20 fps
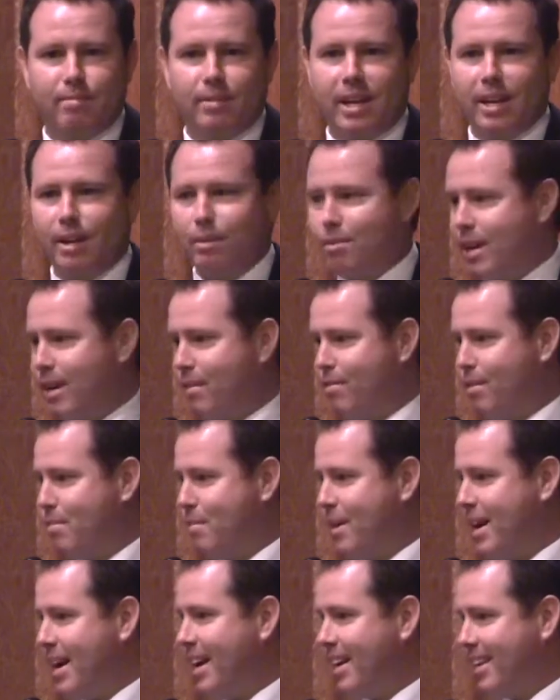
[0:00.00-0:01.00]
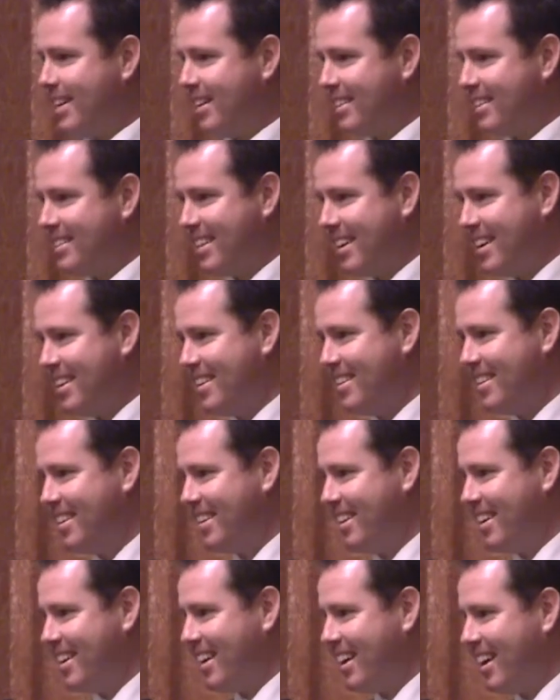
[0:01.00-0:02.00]
getting ready for market.
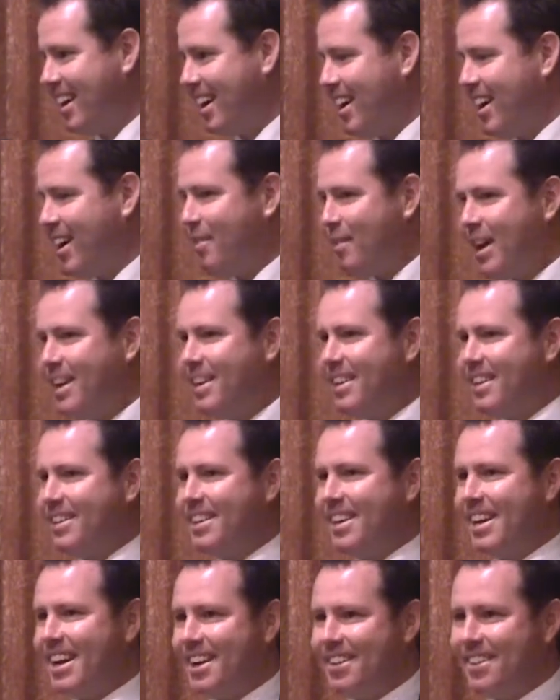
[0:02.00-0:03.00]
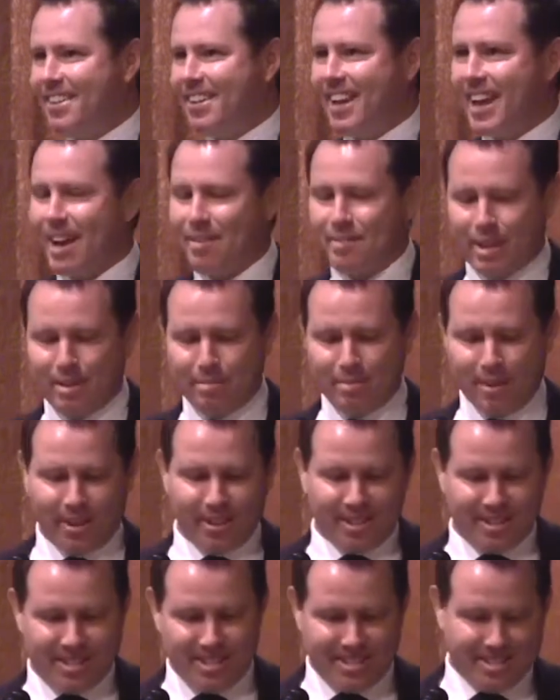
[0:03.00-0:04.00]
So I wondered, you know, how many
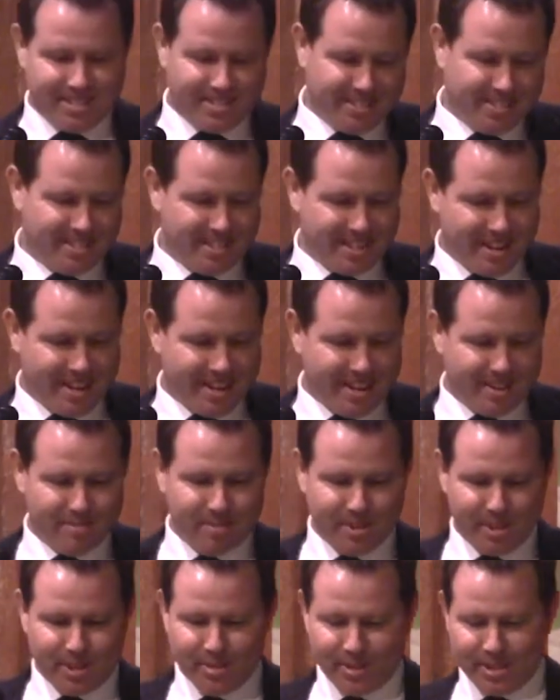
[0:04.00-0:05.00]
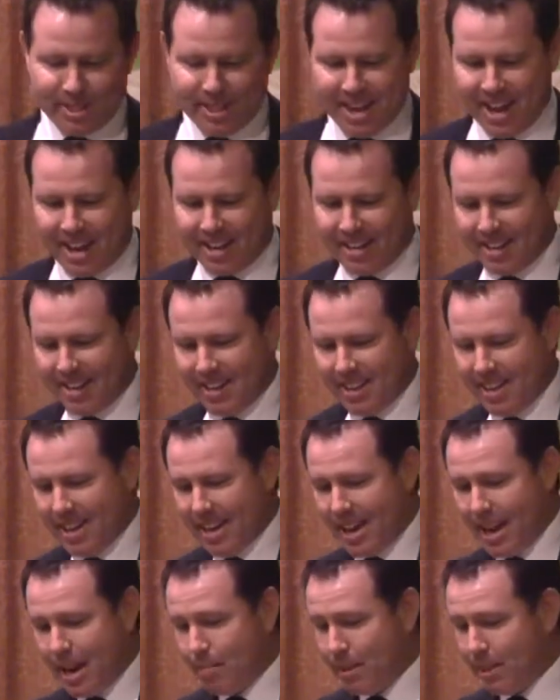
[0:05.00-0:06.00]
politicians were doing that.
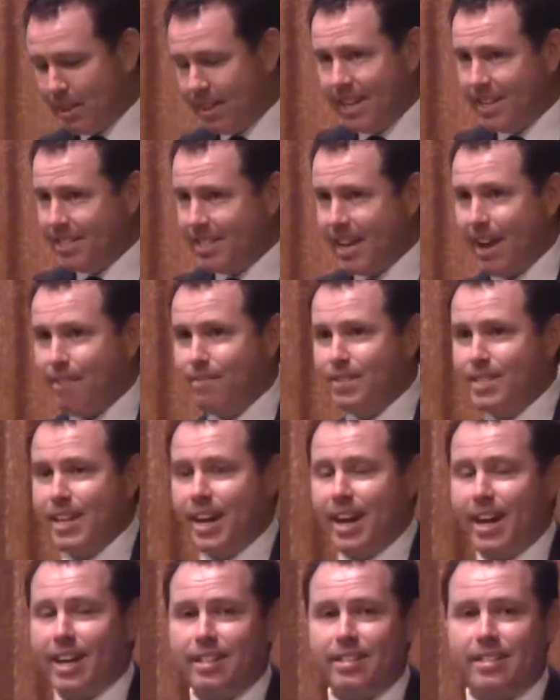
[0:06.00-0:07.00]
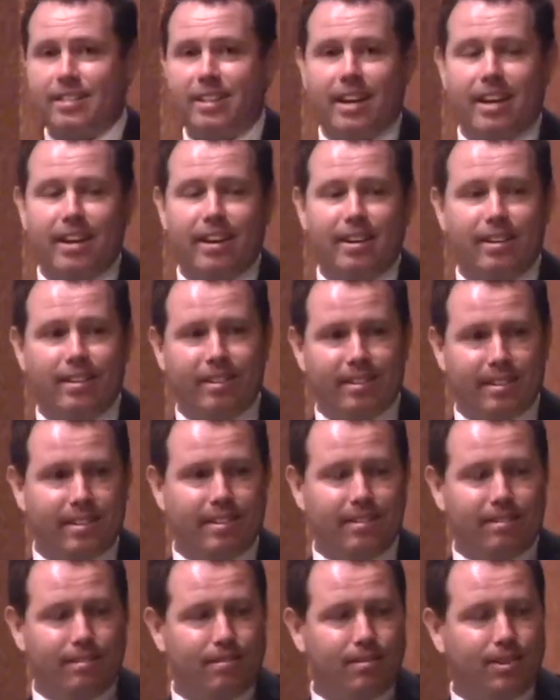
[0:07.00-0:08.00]
But things have changed. A
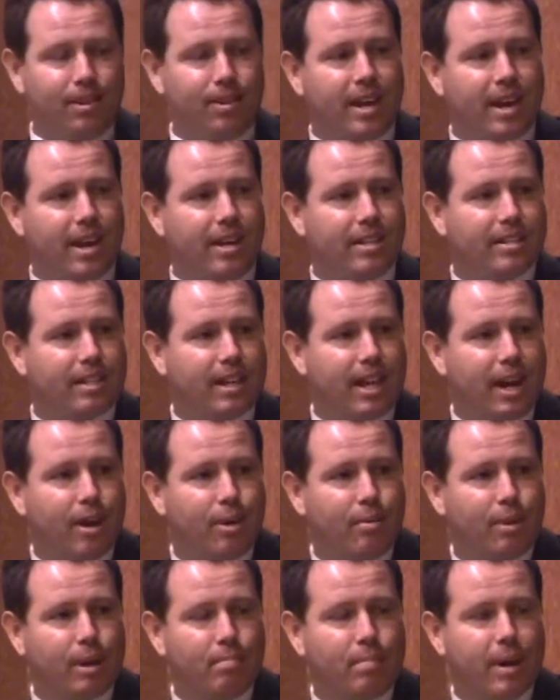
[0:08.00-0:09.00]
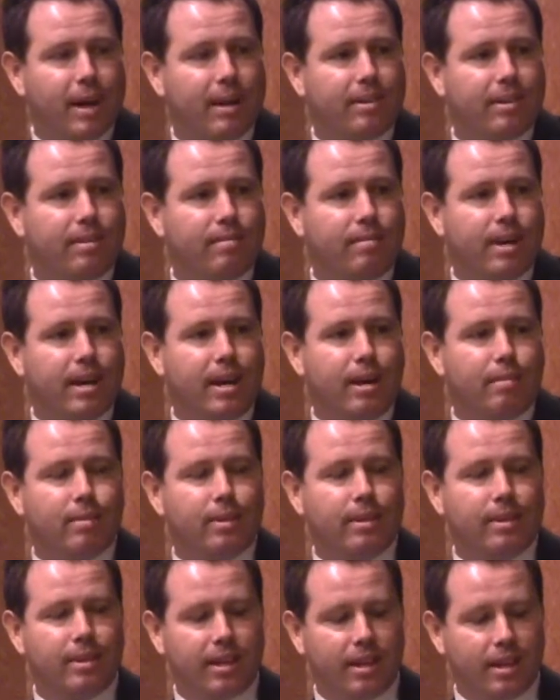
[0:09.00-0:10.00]
few days ago I went back to the
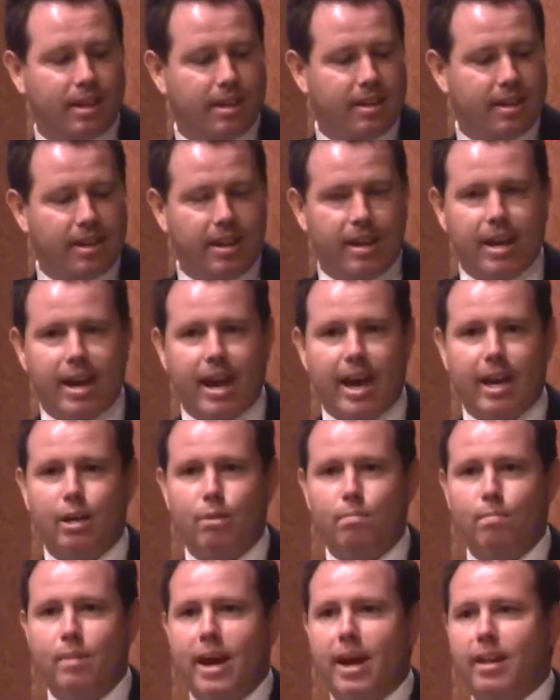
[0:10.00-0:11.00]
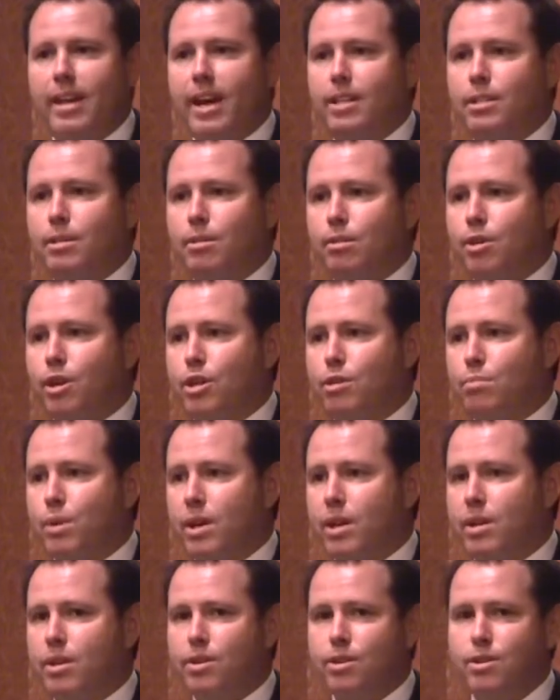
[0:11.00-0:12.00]
farm and had to mouth out some
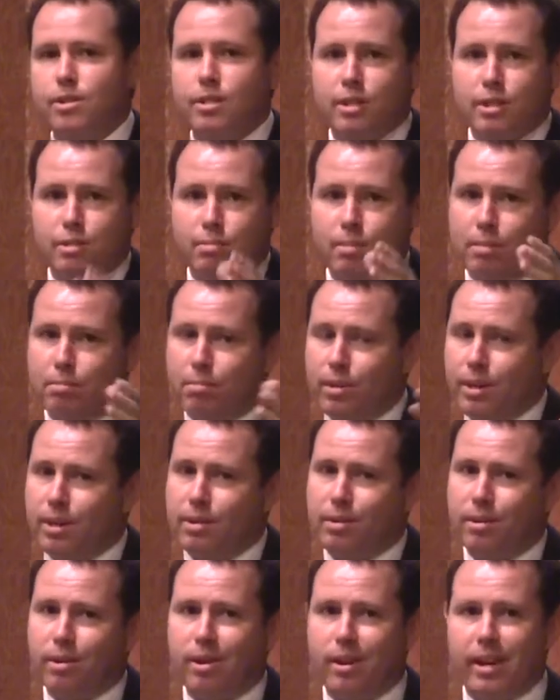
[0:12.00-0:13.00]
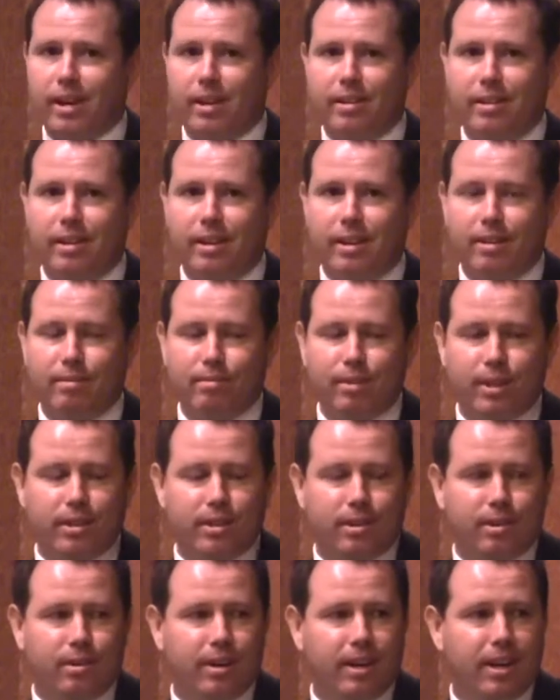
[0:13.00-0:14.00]
crossbred ewes because it's been pretty dry in
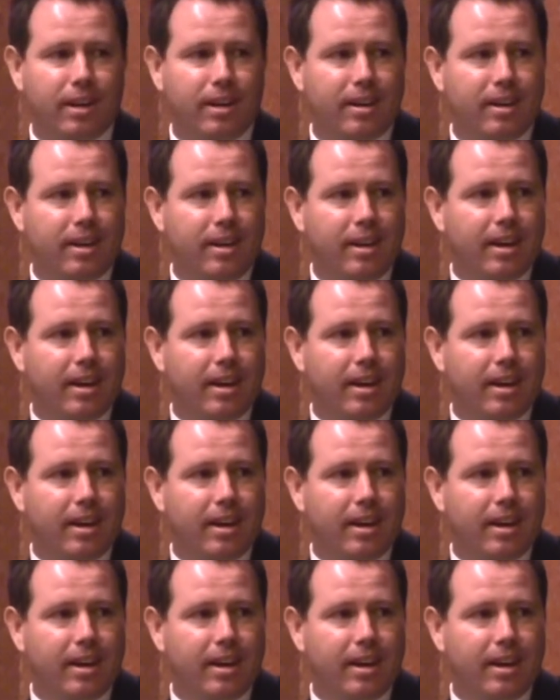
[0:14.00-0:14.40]
Victoria,